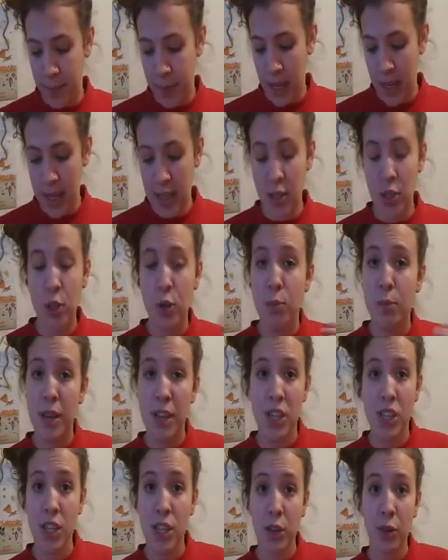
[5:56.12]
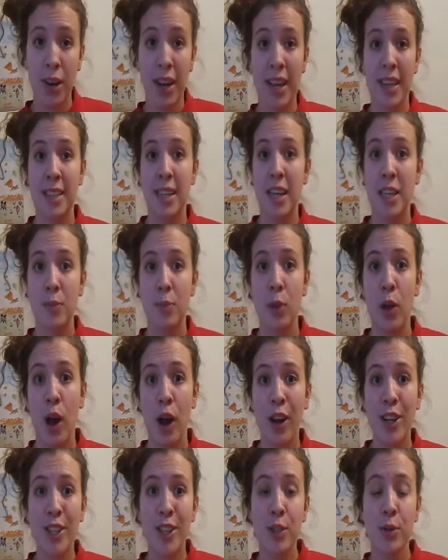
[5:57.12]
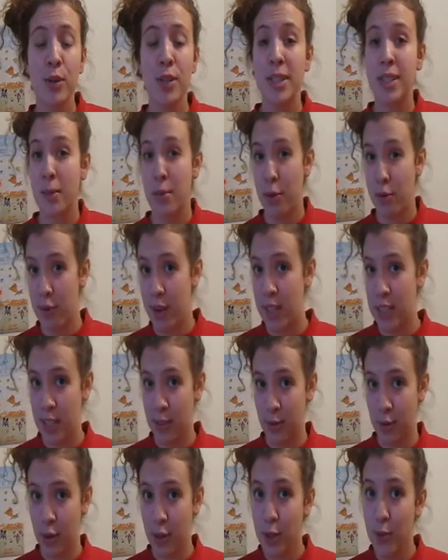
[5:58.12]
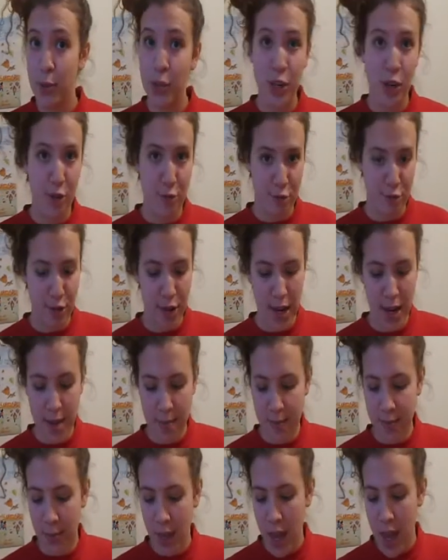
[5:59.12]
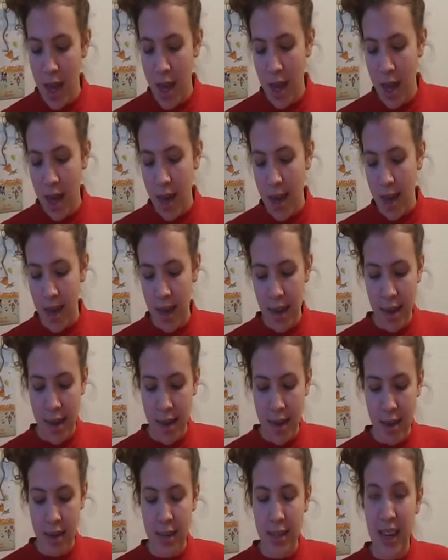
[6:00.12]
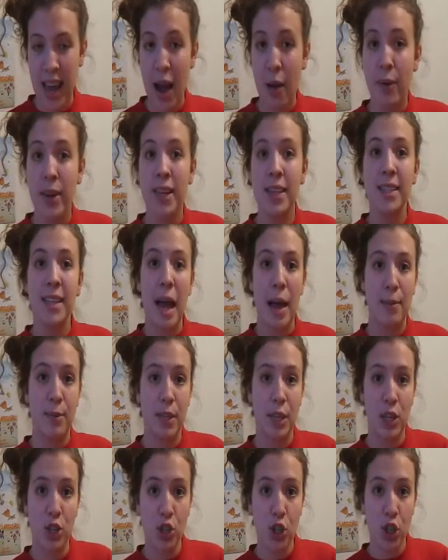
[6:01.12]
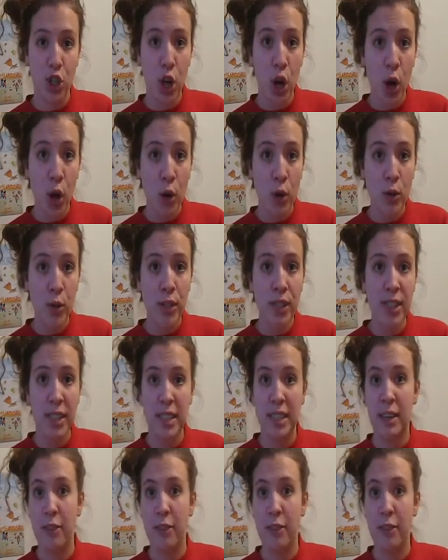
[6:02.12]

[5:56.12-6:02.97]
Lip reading: his new mission to create accessible art through his summer festivals, which are free, and how he adapted his shows to